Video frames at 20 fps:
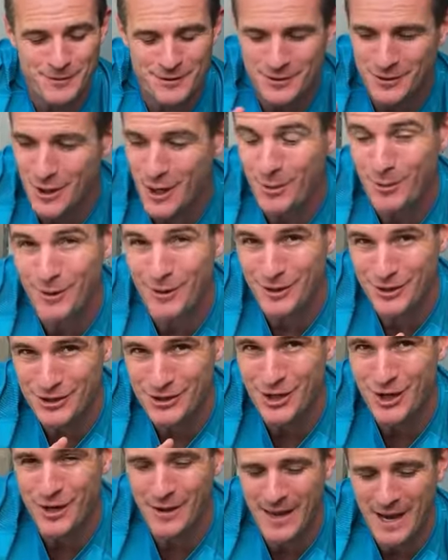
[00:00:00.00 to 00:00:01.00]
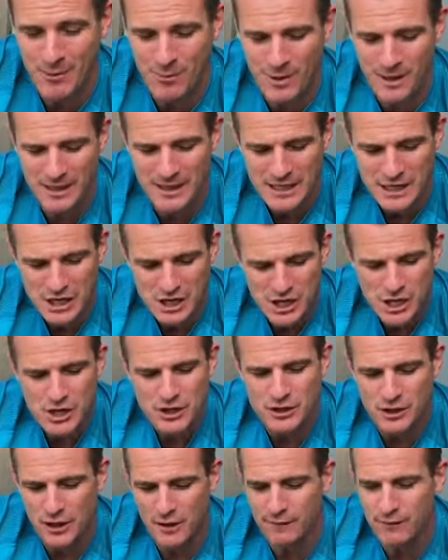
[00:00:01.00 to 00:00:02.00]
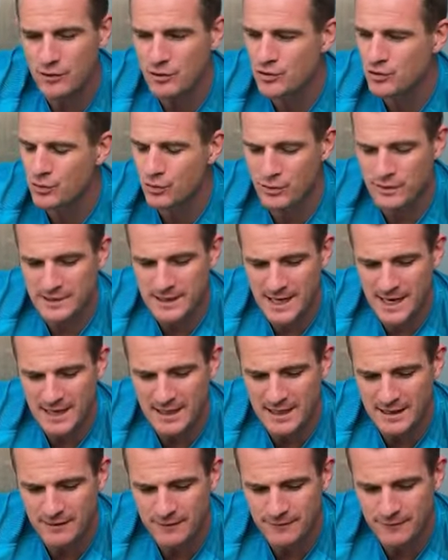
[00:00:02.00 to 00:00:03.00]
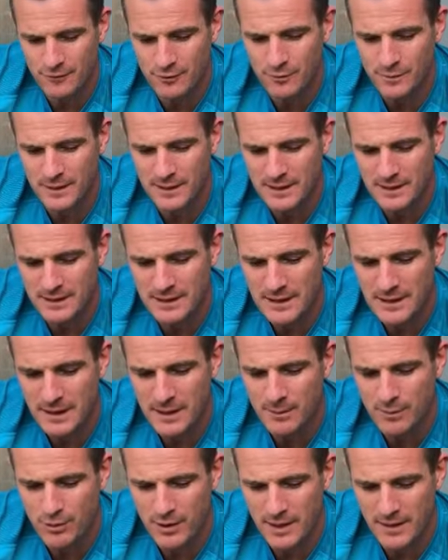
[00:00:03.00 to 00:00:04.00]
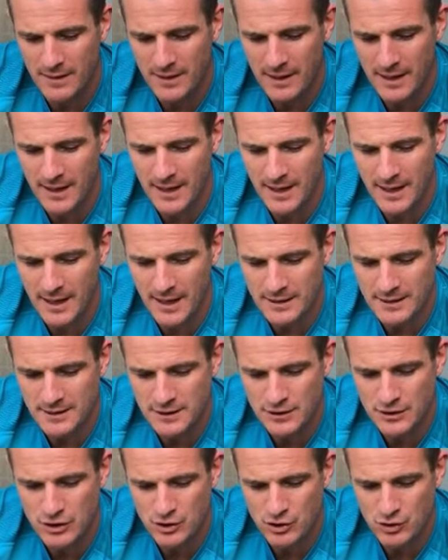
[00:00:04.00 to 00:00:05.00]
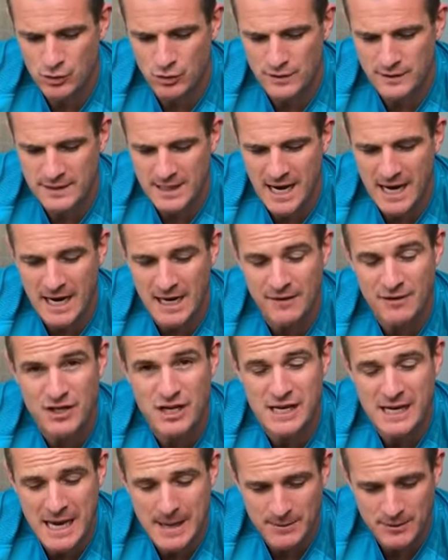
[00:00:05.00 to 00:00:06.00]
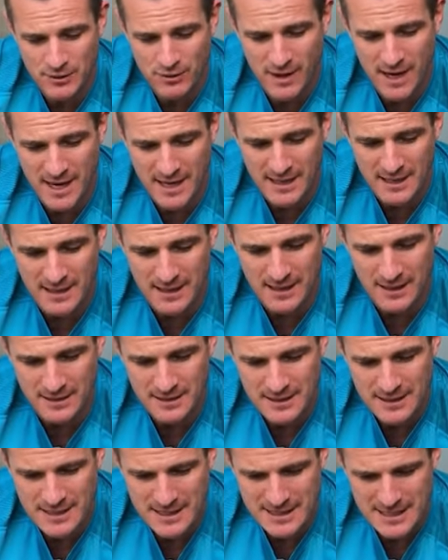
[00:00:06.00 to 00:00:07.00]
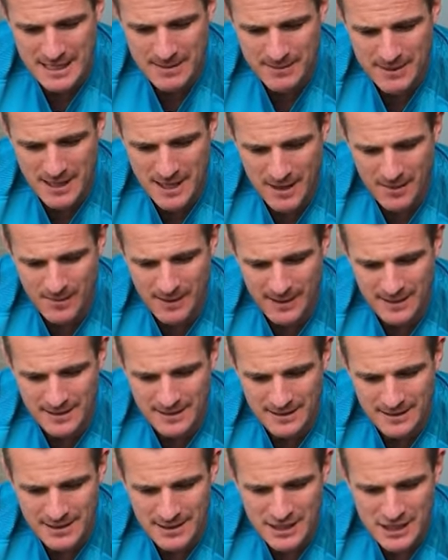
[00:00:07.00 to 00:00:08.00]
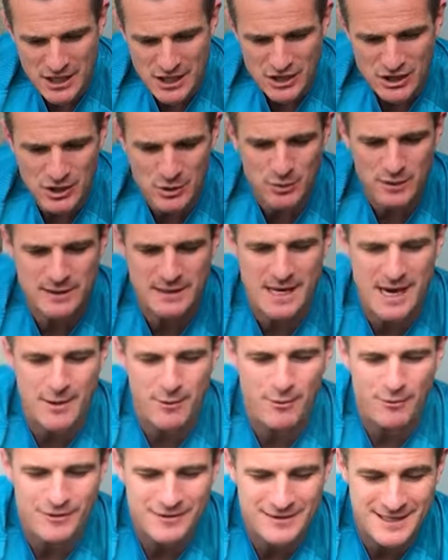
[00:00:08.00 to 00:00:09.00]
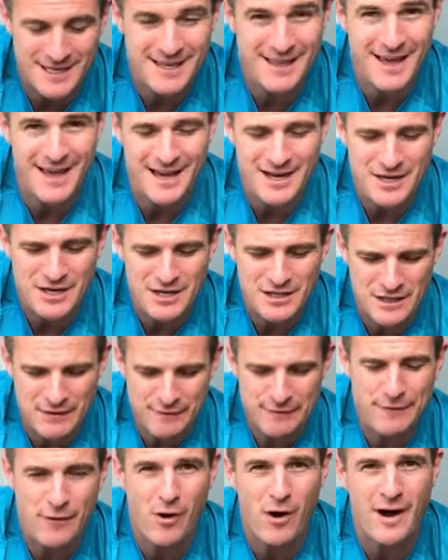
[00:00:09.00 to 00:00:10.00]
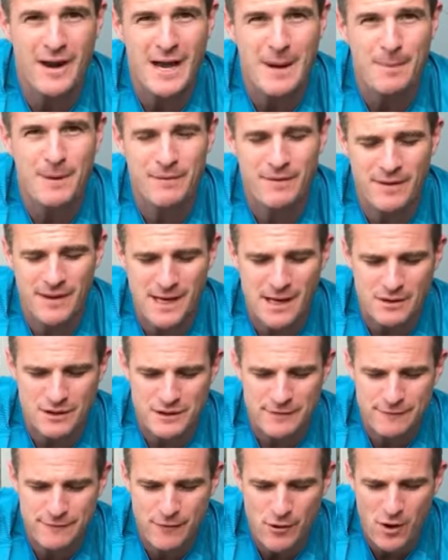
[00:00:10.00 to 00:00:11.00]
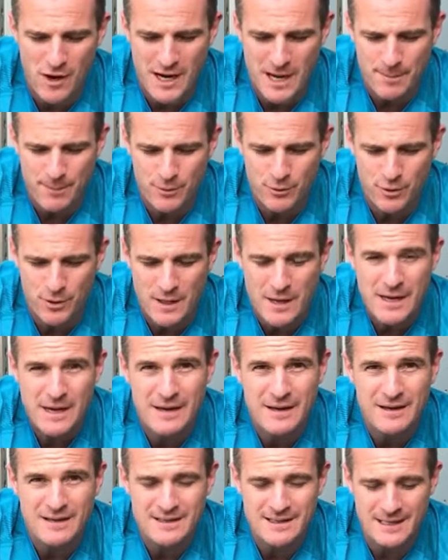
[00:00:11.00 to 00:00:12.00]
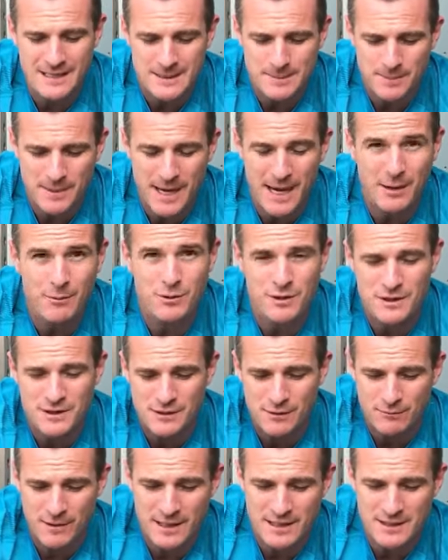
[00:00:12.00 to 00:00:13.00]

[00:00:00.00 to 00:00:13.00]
So we're going to show you that one. So if you draw down again for me, breathing out. So she draws down and she keeps cranking it, keep going, she will start, see that? She fired up everything else. She fired up her six pack, which is the